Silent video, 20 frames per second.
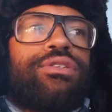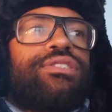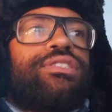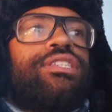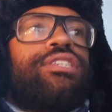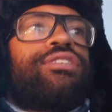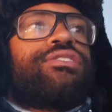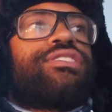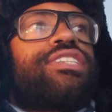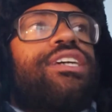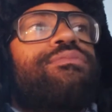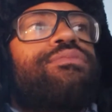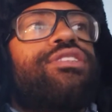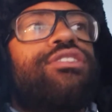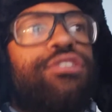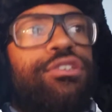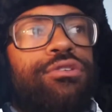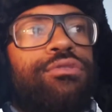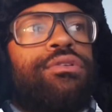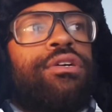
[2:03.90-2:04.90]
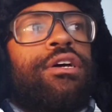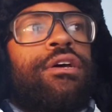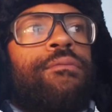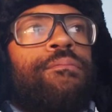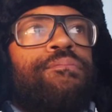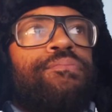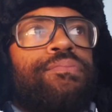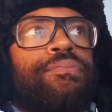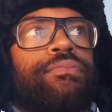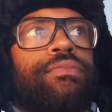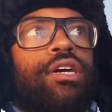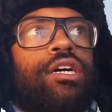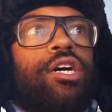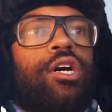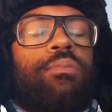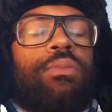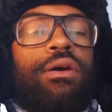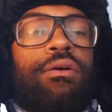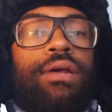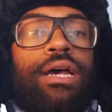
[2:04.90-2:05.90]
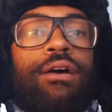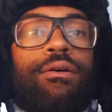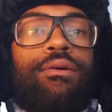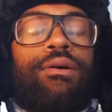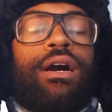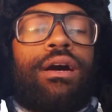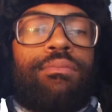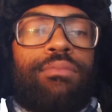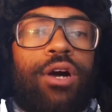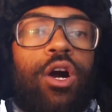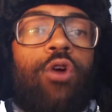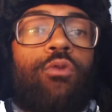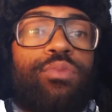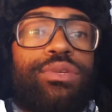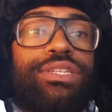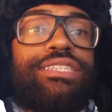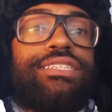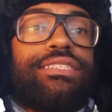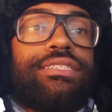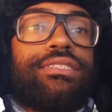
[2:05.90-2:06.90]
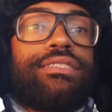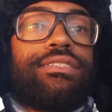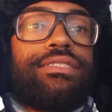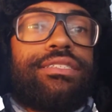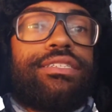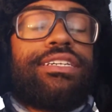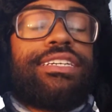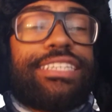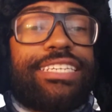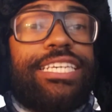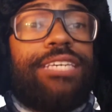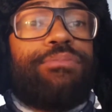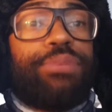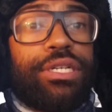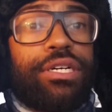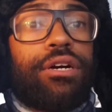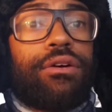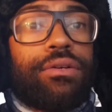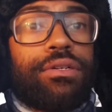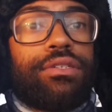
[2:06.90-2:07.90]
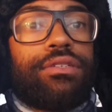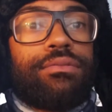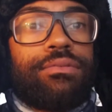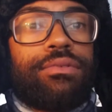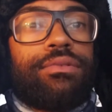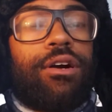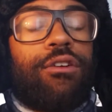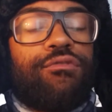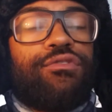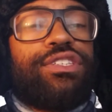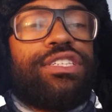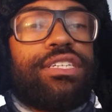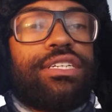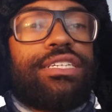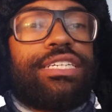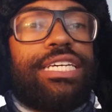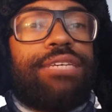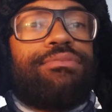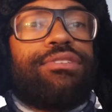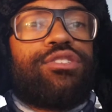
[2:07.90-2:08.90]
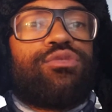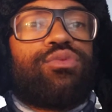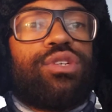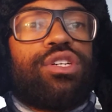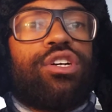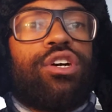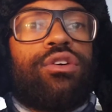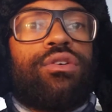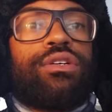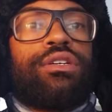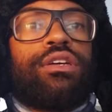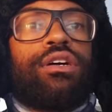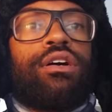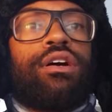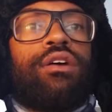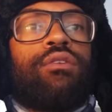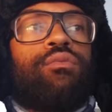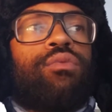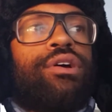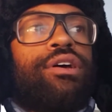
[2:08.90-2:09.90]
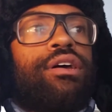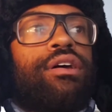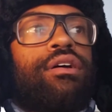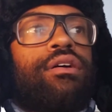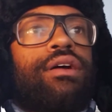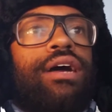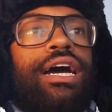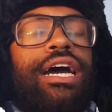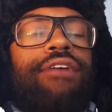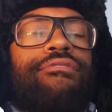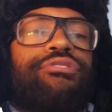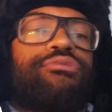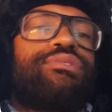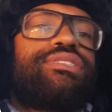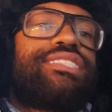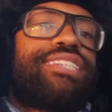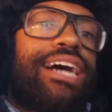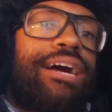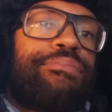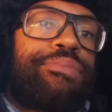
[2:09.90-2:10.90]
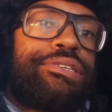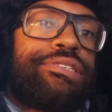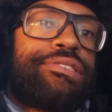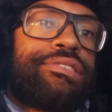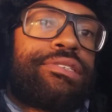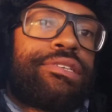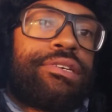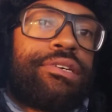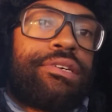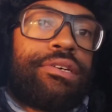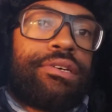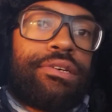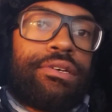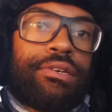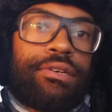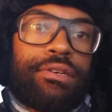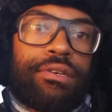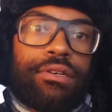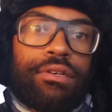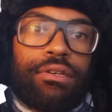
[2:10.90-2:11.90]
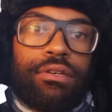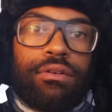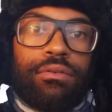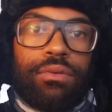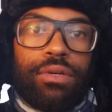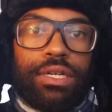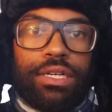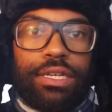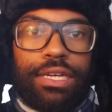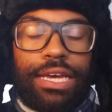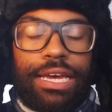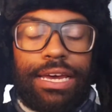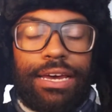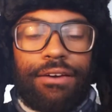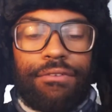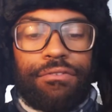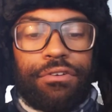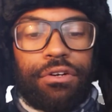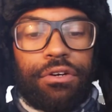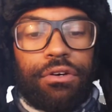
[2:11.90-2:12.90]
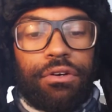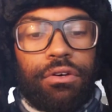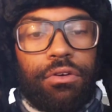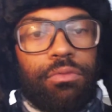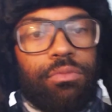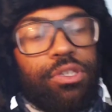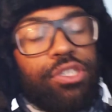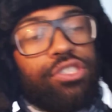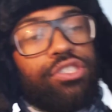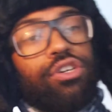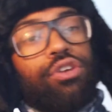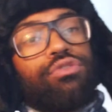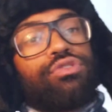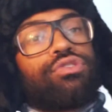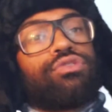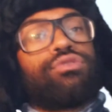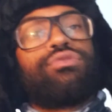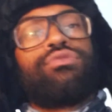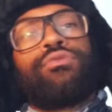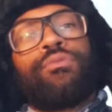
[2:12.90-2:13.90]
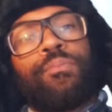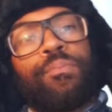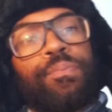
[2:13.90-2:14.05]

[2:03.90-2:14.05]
a little something new. And I'm hopefully gonna keep it going. Hopefully gonna keep this one going. Where I have 3 topics. We're gonna have a social